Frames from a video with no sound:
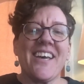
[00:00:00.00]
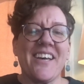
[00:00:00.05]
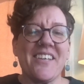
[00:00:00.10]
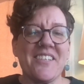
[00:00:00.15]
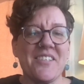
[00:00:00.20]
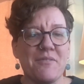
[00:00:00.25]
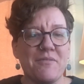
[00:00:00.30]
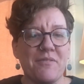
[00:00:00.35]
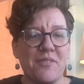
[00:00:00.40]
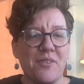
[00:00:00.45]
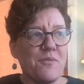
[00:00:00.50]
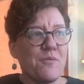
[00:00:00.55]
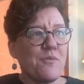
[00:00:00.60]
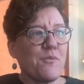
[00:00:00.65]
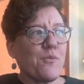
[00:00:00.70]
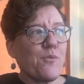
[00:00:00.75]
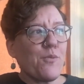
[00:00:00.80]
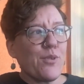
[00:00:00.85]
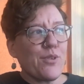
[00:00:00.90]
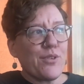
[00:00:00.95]
a different
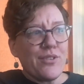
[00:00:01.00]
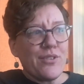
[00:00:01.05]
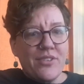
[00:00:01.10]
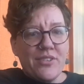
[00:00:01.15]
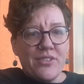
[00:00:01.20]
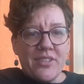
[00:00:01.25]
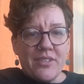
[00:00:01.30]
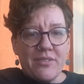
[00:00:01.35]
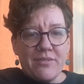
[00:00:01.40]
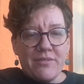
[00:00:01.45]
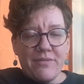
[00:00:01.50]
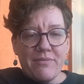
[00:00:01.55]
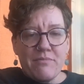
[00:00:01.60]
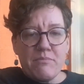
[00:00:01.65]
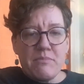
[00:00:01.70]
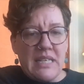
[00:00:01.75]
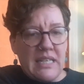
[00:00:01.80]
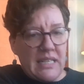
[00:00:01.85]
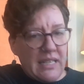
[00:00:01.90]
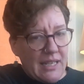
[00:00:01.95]
world of
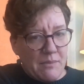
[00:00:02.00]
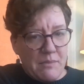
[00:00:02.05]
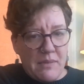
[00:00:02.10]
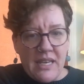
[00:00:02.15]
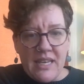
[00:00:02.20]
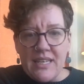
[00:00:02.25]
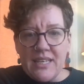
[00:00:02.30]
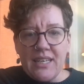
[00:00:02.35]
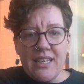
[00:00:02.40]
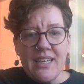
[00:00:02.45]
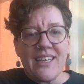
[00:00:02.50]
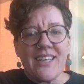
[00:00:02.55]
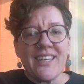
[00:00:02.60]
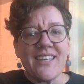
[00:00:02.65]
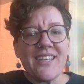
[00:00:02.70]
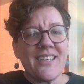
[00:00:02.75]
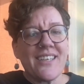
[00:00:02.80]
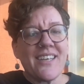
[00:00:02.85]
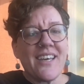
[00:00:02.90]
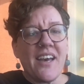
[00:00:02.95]
meaning
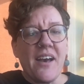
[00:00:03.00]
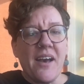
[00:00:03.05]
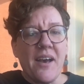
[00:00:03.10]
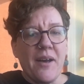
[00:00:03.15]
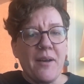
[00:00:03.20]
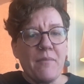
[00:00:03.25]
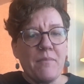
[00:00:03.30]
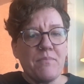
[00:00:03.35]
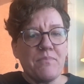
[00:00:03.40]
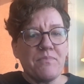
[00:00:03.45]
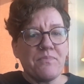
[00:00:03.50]
making. I